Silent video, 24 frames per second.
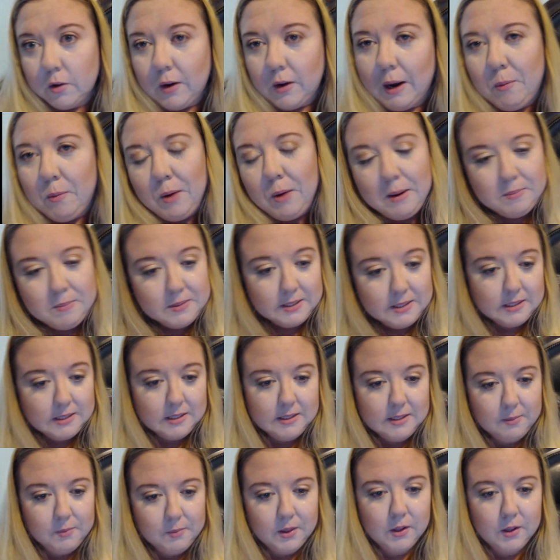I wiped
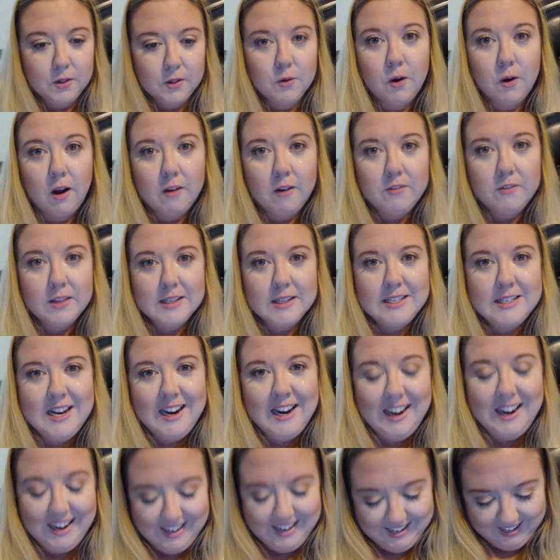some of the glue off this
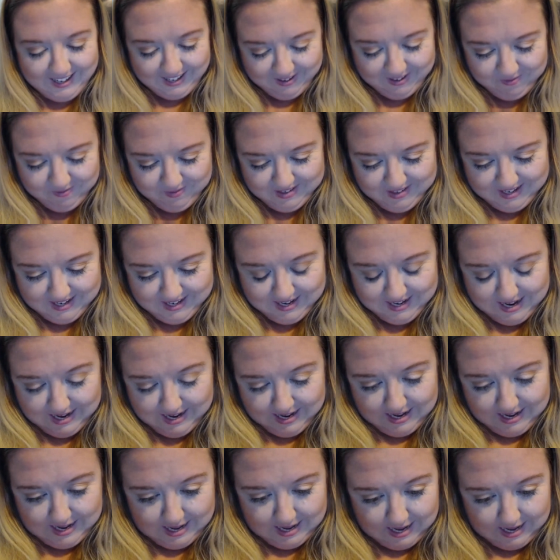time,
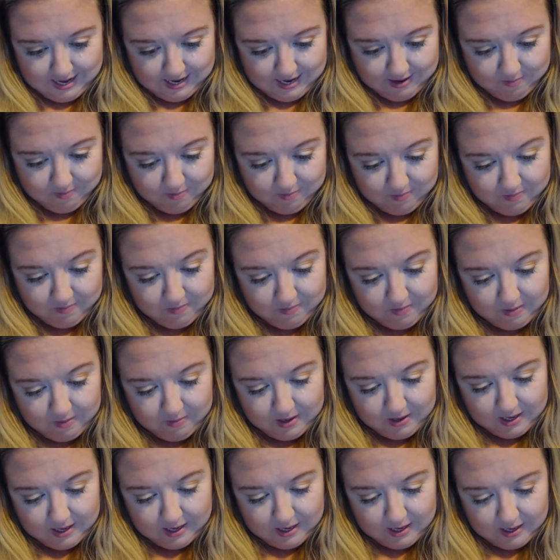and
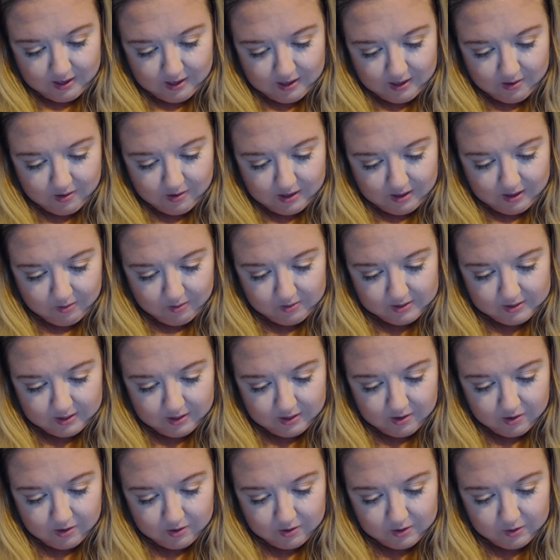maybe I was a
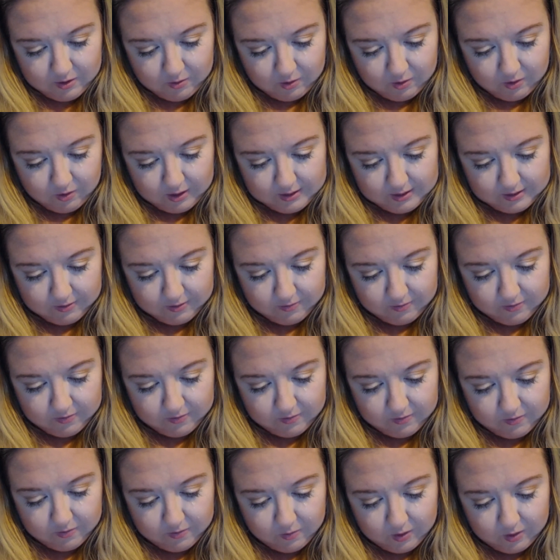little too aggressive
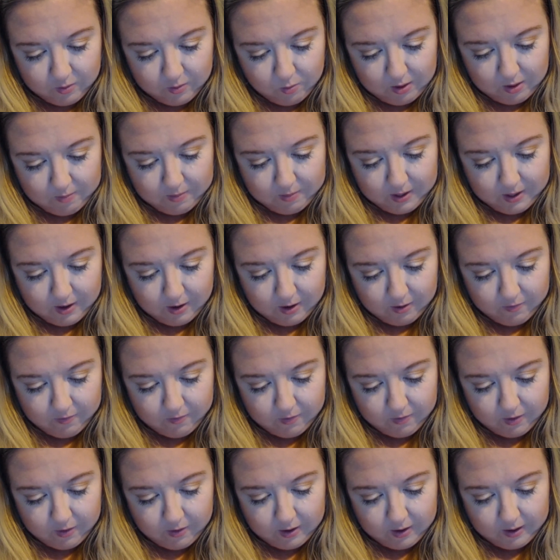with wiping it off.
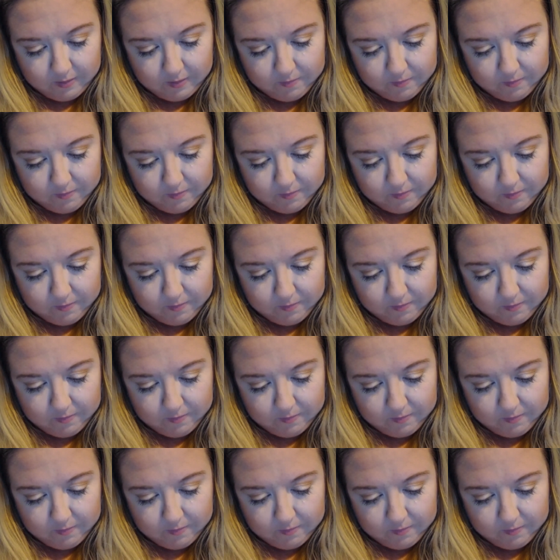Okay.